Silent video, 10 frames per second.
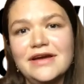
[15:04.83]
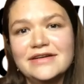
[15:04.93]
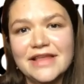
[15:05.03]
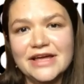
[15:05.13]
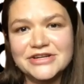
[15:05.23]

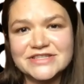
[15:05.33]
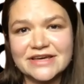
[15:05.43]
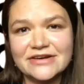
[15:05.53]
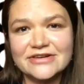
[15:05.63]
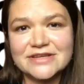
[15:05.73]

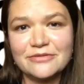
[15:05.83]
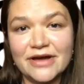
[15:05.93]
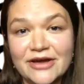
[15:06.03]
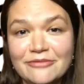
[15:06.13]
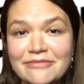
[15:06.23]
legislators in
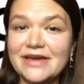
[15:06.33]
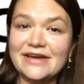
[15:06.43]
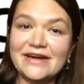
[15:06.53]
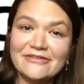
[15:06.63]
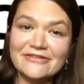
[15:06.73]
Wyoming, and I
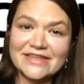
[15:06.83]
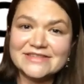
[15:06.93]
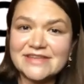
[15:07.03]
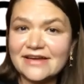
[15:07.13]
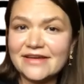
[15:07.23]
got really
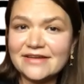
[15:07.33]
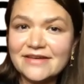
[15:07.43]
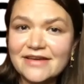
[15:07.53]
excited.